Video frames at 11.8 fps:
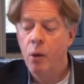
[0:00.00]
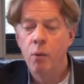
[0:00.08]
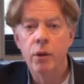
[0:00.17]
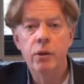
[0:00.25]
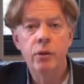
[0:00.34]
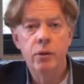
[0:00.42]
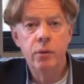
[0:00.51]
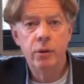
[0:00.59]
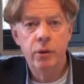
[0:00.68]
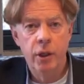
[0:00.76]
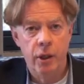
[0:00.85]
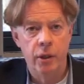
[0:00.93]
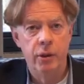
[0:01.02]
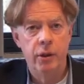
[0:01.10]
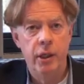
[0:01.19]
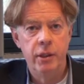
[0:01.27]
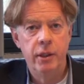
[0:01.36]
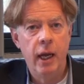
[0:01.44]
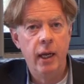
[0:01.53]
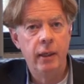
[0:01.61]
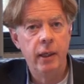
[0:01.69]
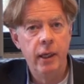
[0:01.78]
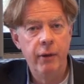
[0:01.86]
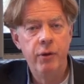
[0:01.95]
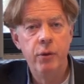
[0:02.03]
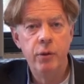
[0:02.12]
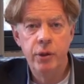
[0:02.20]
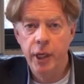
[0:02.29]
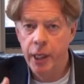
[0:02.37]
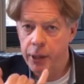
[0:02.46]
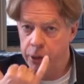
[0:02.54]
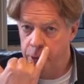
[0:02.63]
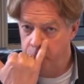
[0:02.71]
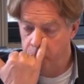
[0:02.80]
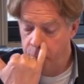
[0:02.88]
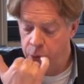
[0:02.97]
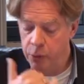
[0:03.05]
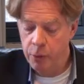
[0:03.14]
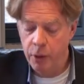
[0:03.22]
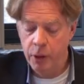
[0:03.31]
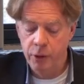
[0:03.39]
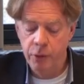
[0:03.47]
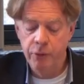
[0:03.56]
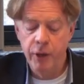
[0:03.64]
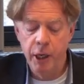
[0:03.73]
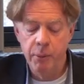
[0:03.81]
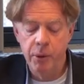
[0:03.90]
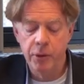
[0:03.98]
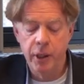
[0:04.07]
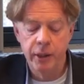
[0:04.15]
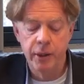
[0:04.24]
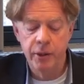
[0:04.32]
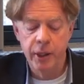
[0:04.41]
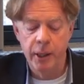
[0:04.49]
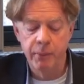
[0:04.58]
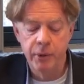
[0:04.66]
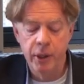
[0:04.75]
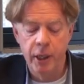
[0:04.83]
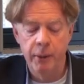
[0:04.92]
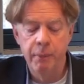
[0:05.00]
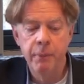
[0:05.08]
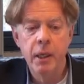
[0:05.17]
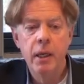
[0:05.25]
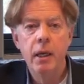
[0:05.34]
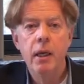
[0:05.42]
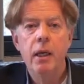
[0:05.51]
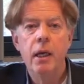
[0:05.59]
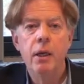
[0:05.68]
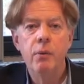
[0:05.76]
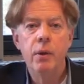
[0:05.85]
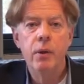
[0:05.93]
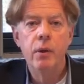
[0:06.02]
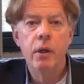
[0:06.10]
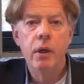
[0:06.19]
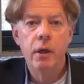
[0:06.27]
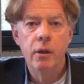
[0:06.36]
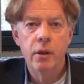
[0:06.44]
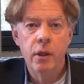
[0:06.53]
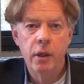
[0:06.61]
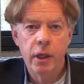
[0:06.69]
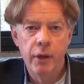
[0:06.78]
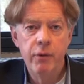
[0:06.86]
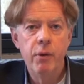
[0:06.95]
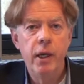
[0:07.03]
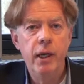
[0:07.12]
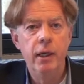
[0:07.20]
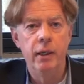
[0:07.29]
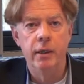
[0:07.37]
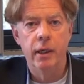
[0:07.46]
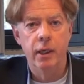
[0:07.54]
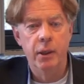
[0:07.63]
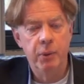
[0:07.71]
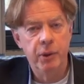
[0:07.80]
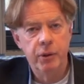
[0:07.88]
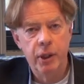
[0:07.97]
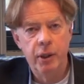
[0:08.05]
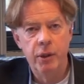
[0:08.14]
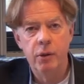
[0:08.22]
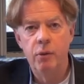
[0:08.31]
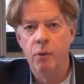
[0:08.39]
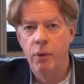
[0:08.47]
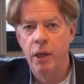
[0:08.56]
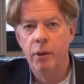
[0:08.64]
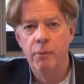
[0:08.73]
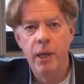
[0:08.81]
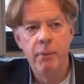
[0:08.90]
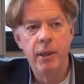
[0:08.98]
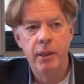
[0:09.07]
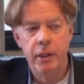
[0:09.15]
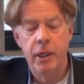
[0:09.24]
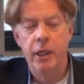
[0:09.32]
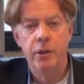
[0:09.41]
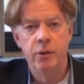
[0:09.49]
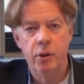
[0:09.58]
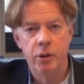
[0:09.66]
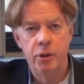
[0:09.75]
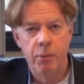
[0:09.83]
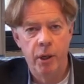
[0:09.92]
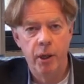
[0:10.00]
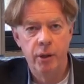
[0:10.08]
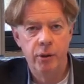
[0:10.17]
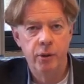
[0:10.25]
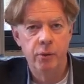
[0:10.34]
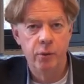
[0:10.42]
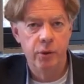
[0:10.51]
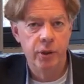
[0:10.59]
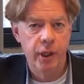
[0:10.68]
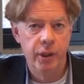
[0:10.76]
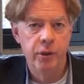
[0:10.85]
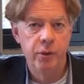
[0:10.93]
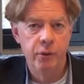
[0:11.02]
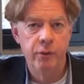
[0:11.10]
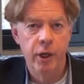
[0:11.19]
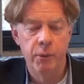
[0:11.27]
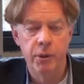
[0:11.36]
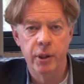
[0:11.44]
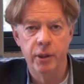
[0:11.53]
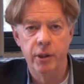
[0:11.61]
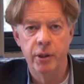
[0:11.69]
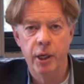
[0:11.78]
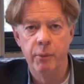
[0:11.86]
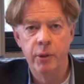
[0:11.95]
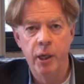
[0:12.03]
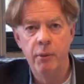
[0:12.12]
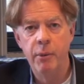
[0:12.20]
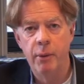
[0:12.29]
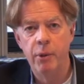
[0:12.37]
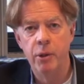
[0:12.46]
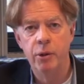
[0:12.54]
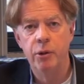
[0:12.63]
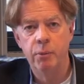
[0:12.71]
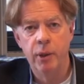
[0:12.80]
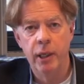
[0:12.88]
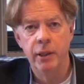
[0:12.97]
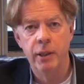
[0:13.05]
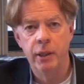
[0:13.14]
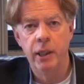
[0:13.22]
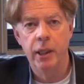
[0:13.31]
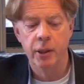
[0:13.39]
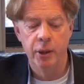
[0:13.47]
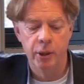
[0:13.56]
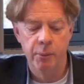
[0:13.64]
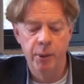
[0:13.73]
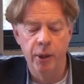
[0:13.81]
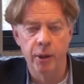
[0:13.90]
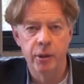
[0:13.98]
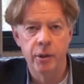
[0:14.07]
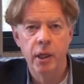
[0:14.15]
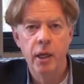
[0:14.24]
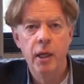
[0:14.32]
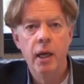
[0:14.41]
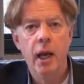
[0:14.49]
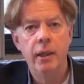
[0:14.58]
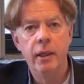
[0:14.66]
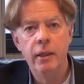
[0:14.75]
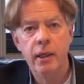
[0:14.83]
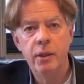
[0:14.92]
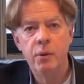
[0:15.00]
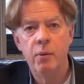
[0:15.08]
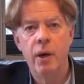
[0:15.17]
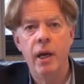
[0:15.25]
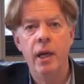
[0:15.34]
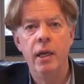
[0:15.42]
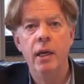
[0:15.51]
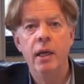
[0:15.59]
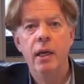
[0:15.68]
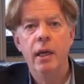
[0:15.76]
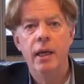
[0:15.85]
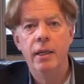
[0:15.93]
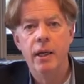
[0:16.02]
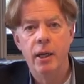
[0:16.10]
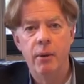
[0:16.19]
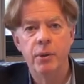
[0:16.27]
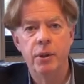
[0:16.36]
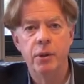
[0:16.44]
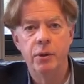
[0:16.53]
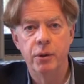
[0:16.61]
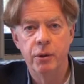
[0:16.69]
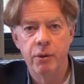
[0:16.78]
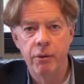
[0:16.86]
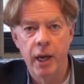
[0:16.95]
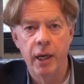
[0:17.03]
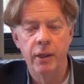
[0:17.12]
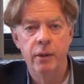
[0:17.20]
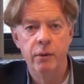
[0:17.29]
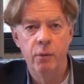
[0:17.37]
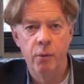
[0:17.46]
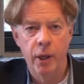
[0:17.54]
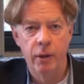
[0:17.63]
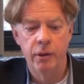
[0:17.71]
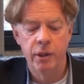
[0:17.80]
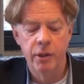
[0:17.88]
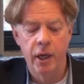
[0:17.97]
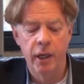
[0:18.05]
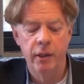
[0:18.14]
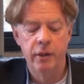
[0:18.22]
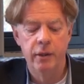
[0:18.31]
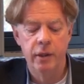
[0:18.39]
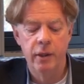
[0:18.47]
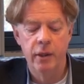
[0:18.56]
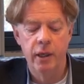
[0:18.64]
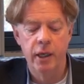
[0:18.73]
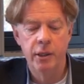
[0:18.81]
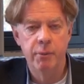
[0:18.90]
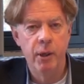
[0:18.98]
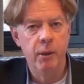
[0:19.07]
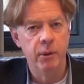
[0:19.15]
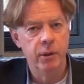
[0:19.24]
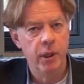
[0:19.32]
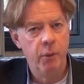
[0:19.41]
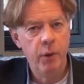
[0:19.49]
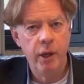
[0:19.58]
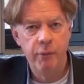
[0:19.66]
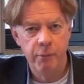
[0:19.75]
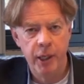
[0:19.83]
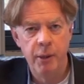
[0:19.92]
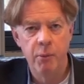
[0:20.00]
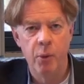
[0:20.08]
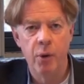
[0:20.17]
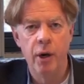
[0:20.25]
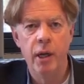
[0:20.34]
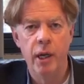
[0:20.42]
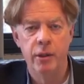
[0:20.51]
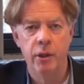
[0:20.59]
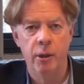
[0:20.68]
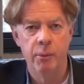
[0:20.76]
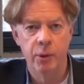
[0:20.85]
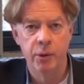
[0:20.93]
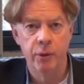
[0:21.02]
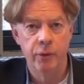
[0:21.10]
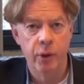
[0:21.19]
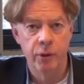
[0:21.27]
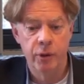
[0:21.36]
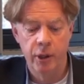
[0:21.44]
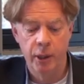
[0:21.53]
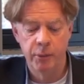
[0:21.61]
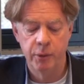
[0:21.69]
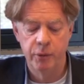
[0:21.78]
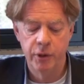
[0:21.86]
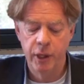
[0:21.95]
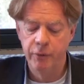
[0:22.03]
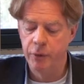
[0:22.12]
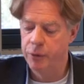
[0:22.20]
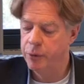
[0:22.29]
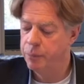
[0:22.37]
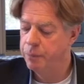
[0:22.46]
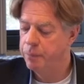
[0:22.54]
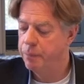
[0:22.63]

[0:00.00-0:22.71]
What the tool does is that if you change two variables at the same time, it will give you a hint and it will tell you, well, maybe it's not smart to change two variables at the same time. Maybe you should place it in another box. And in this way, it helps you to create well-designed experiments. And we have many more examples of those types of scaffolds.